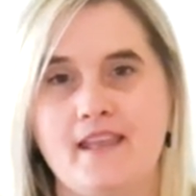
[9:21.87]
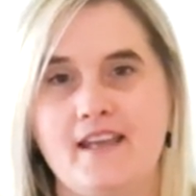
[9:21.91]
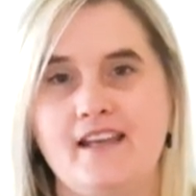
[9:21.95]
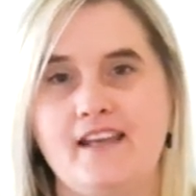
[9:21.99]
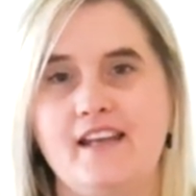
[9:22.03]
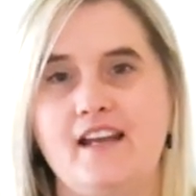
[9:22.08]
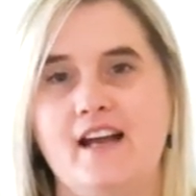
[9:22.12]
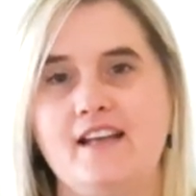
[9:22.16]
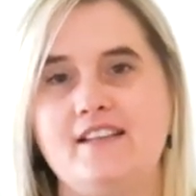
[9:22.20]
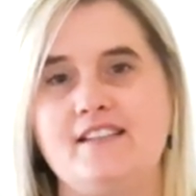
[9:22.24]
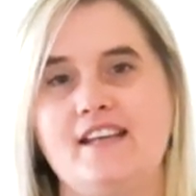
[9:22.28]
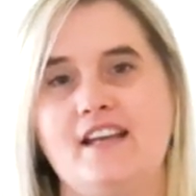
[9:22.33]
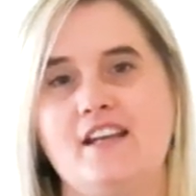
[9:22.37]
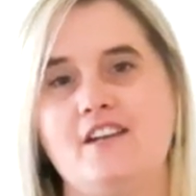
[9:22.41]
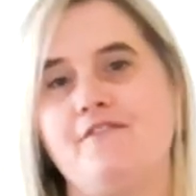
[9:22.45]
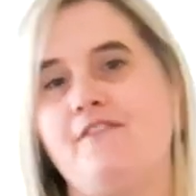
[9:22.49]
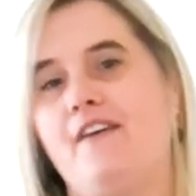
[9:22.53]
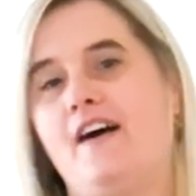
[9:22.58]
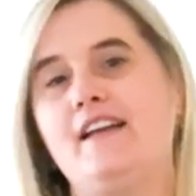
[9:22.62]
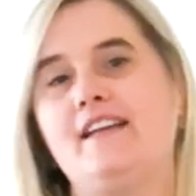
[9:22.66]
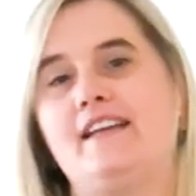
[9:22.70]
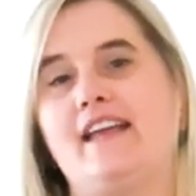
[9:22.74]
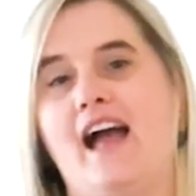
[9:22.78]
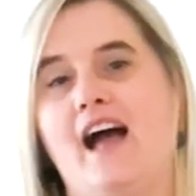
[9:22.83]
It
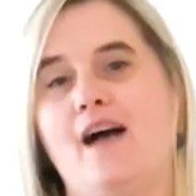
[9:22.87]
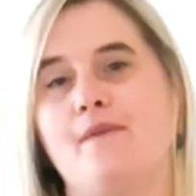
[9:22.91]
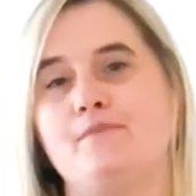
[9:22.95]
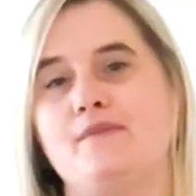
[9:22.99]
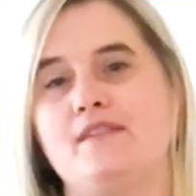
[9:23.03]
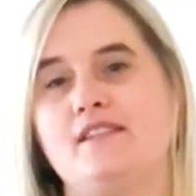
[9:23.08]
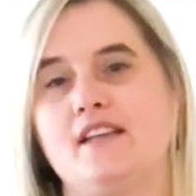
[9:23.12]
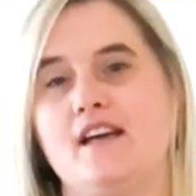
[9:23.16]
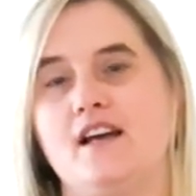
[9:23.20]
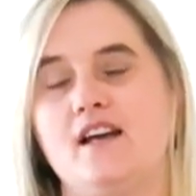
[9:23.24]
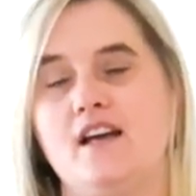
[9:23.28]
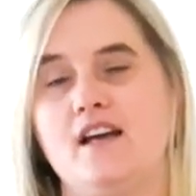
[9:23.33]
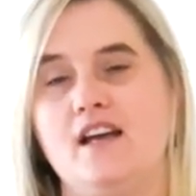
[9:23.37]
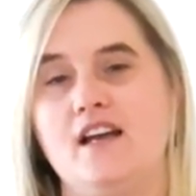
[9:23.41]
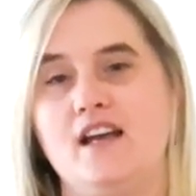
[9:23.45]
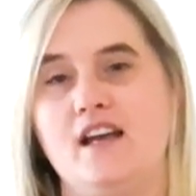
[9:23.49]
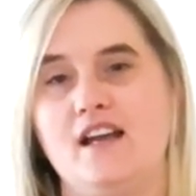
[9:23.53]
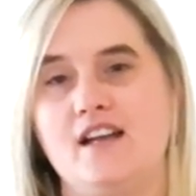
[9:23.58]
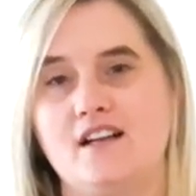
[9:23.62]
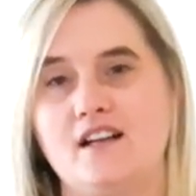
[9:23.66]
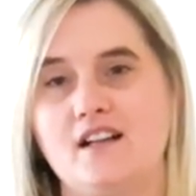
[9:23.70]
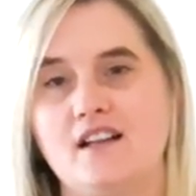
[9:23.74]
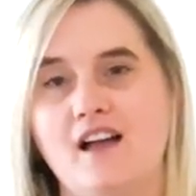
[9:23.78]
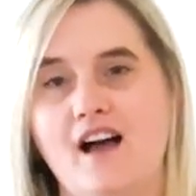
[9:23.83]
identified gaps
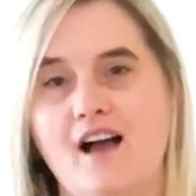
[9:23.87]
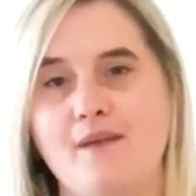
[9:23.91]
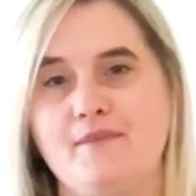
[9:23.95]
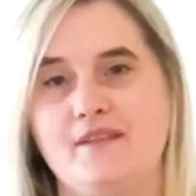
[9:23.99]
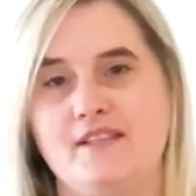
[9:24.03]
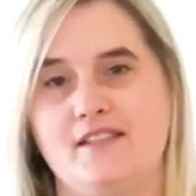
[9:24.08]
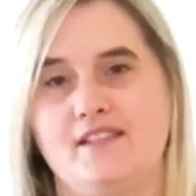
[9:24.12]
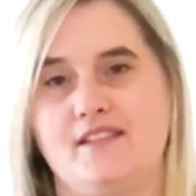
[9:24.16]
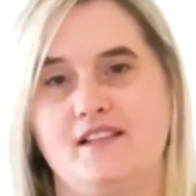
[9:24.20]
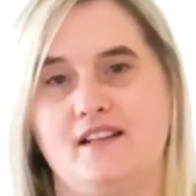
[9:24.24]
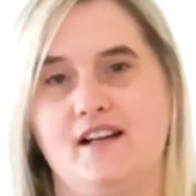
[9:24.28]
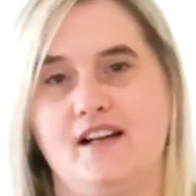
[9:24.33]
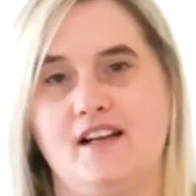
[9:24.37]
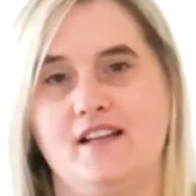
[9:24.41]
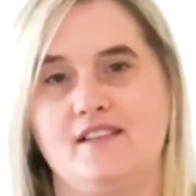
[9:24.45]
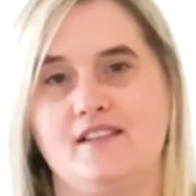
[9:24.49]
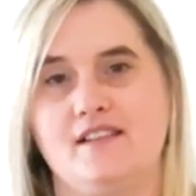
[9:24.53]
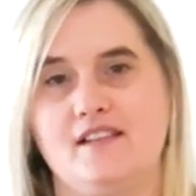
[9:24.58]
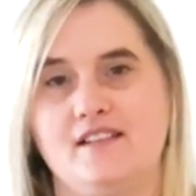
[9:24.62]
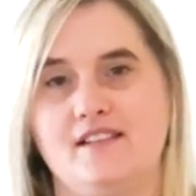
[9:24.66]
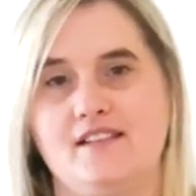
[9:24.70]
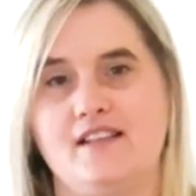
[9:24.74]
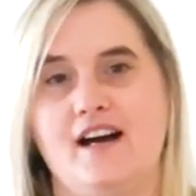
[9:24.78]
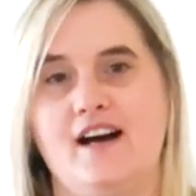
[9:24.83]
in climate science
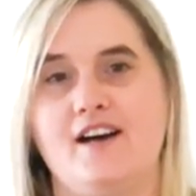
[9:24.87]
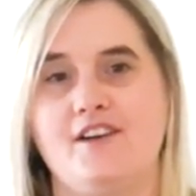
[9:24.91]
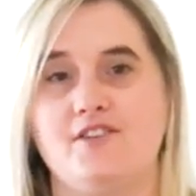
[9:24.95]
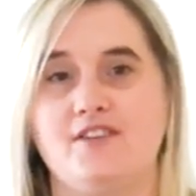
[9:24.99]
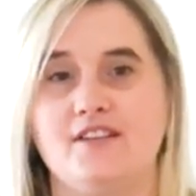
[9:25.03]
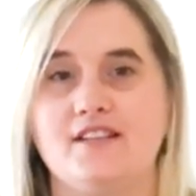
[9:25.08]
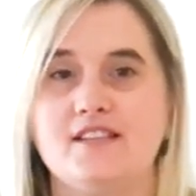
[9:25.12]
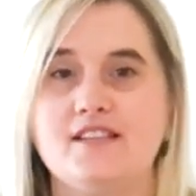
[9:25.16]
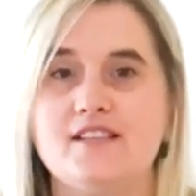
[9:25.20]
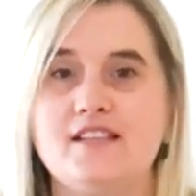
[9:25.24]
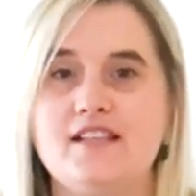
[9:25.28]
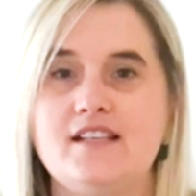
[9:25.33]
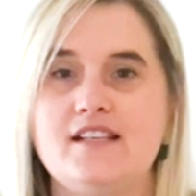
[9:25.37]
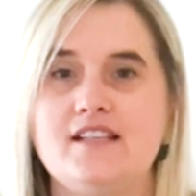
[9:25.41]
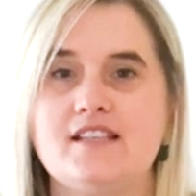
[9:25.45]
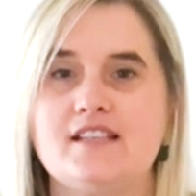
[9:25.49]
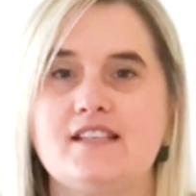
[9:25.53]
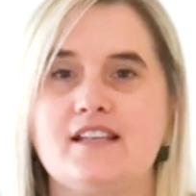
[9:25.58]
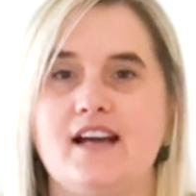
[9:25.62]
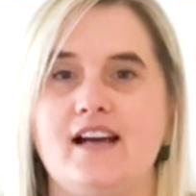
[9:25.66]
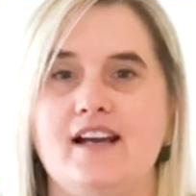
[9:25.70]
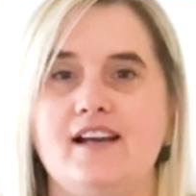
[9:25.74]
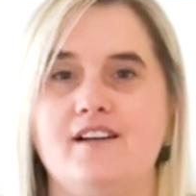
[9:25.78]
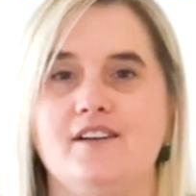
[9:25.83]
and data at city
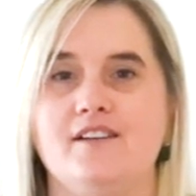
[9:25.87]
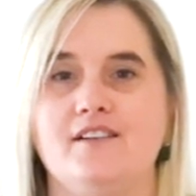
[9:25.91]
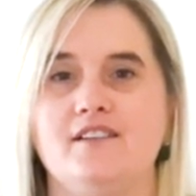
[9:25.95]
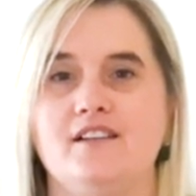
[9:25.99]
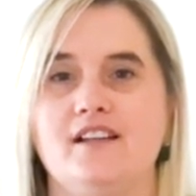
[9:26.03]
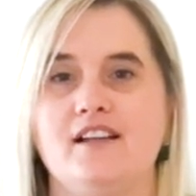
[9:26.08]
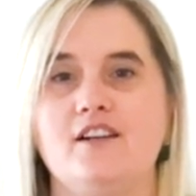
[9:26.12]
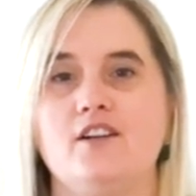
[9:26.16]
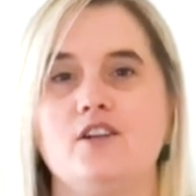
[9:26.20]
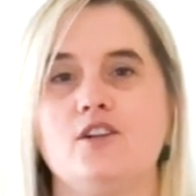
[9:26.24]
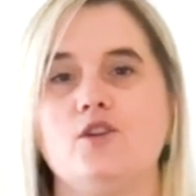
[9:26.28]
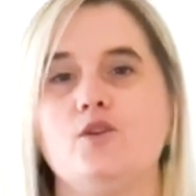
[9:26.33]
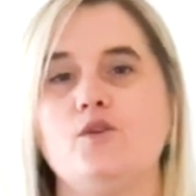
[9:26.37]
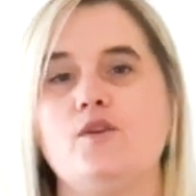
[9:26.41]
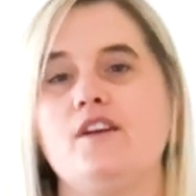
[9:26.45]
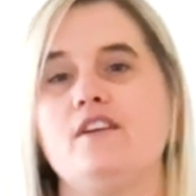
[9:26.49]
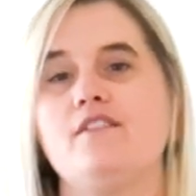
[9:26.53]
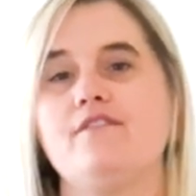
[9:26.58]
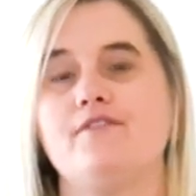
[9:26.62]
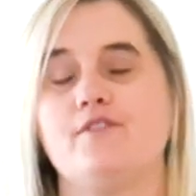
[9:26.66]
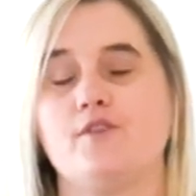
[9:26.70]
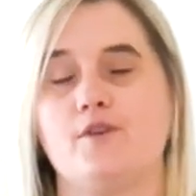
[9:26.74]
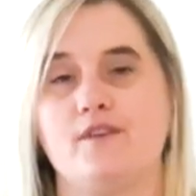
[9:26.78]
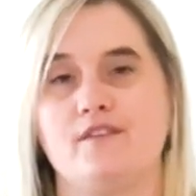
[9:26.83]
scale, including
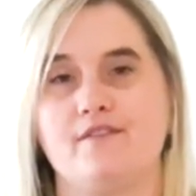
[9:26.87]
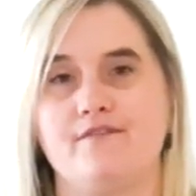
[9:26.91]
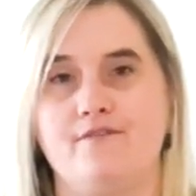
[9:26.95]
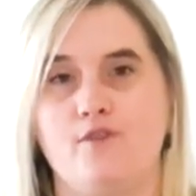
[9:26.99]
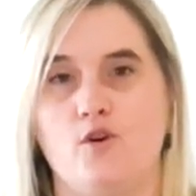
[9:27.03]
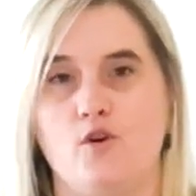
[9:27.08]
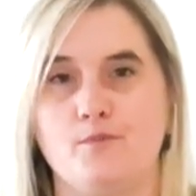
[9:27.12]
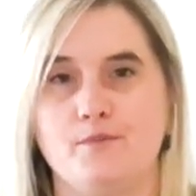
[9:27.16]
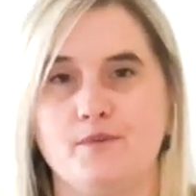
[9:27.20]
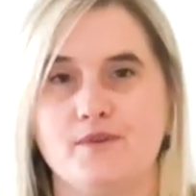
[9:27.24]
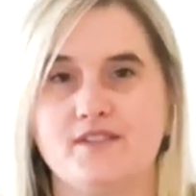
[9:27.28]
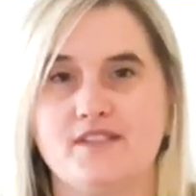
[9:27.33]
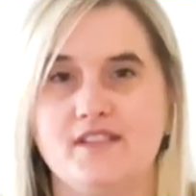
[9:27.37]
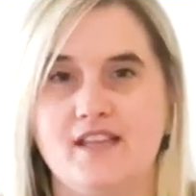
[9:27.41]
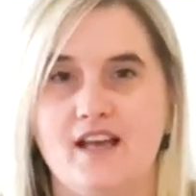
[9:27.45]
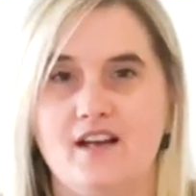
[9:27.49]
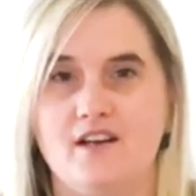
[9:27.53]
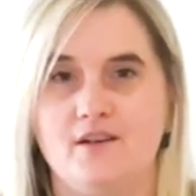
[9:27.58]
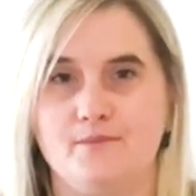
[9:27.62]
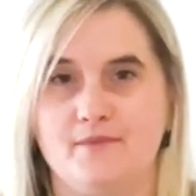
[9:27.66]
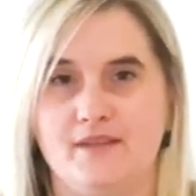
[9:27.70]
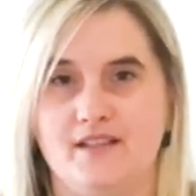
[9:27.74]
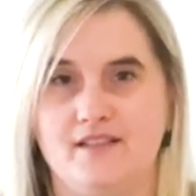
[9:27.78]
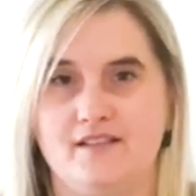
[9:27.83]
for informal
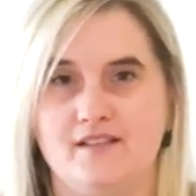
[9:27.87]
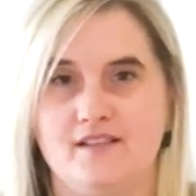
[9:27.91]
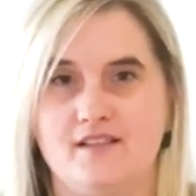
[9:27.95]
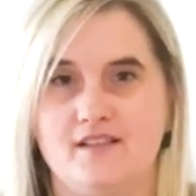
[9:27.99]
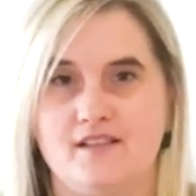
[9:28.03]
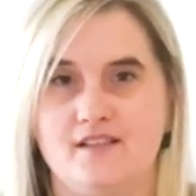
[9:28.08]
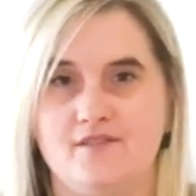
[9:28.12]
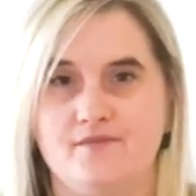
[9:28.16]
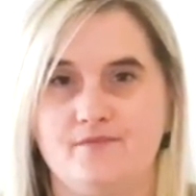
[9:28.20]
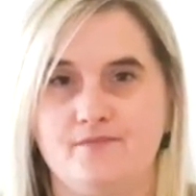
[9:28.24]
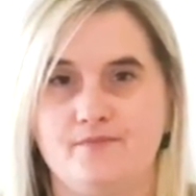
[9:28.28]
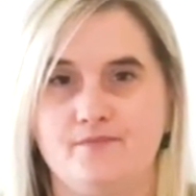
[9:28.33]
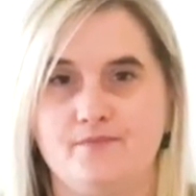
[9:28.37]
settlements.